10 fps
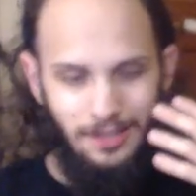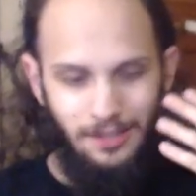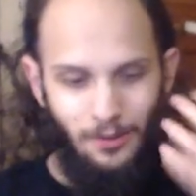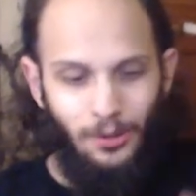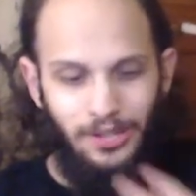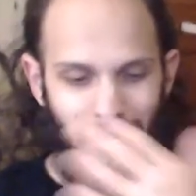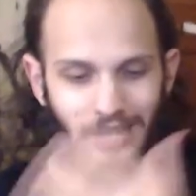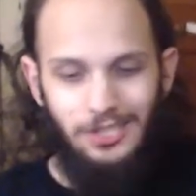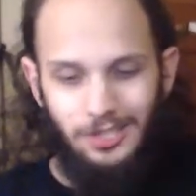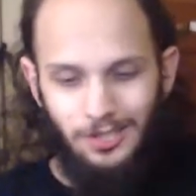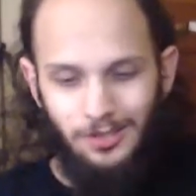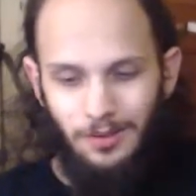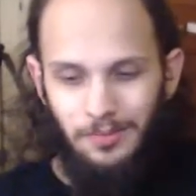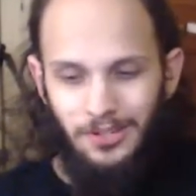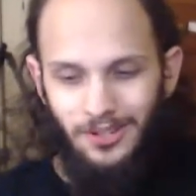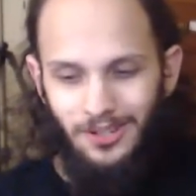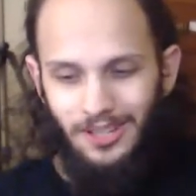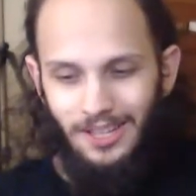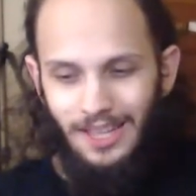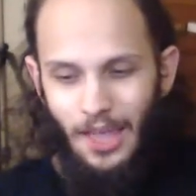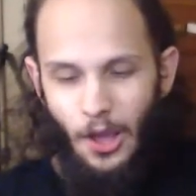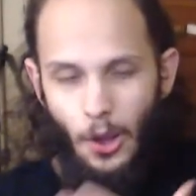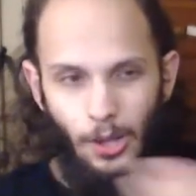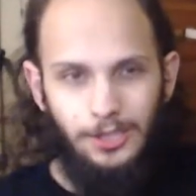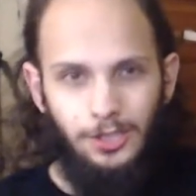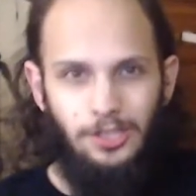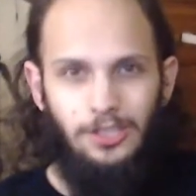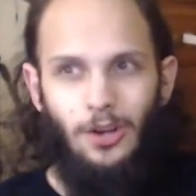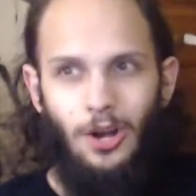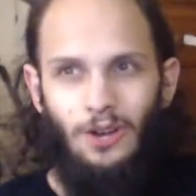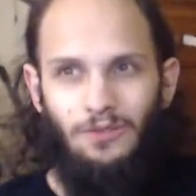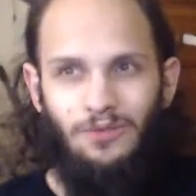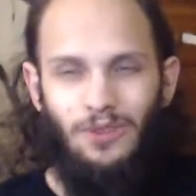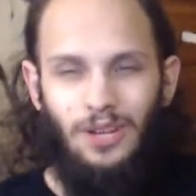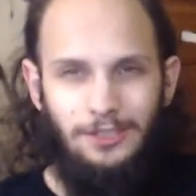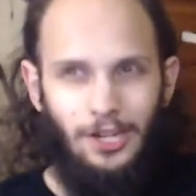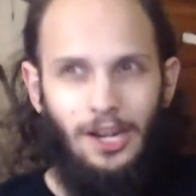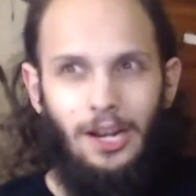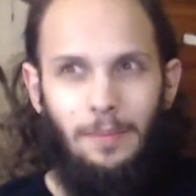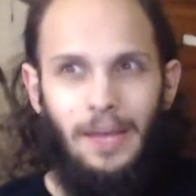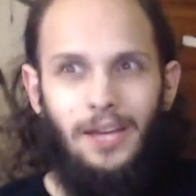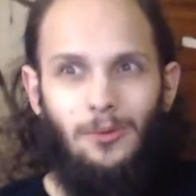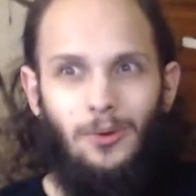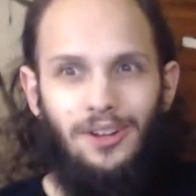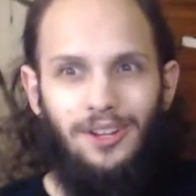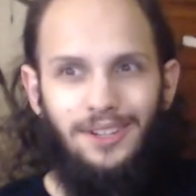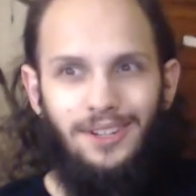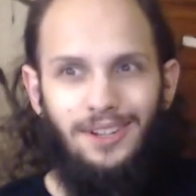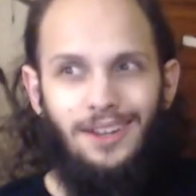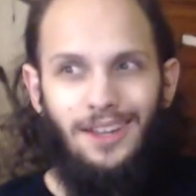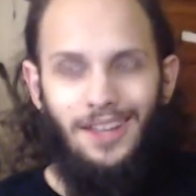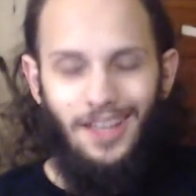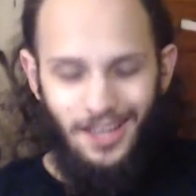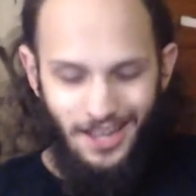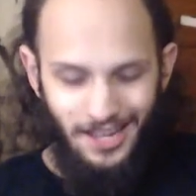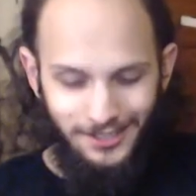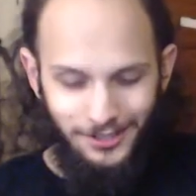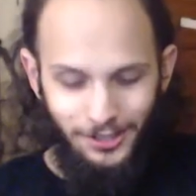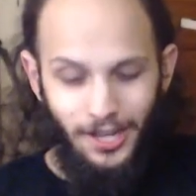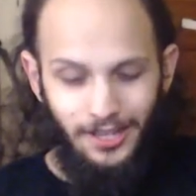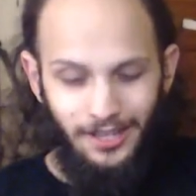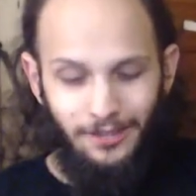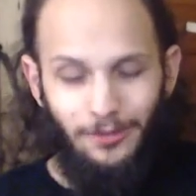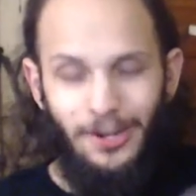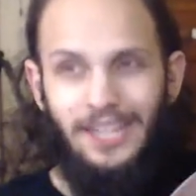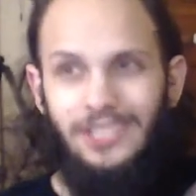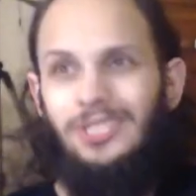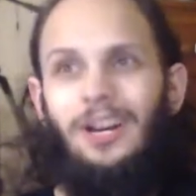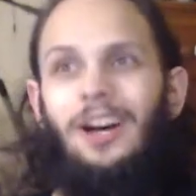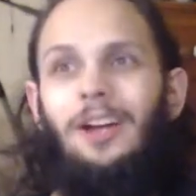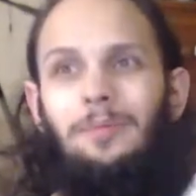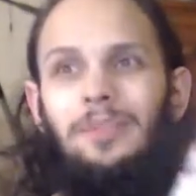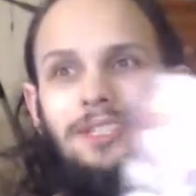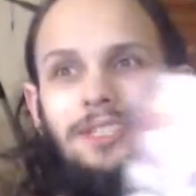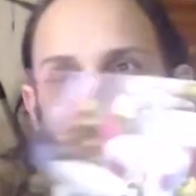organized criminal, auctioning off a Jedi Padawan, and Gracchus the Hutt, being the